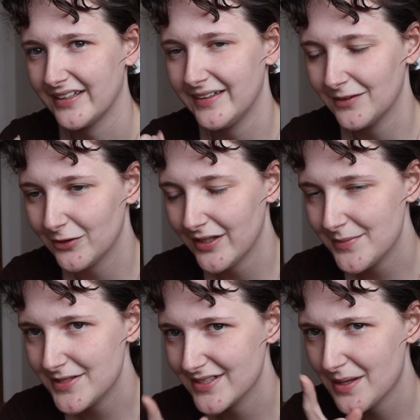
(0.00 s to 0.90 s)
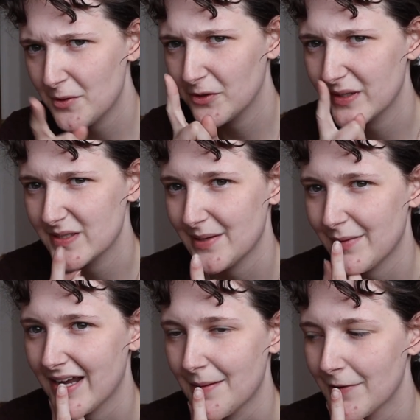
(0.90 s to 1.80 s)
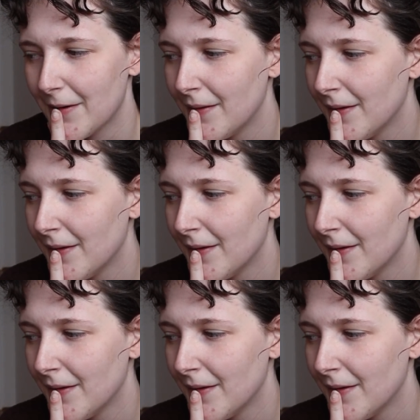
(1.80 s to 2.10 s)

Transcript: little clips because I'm not going to take my camera.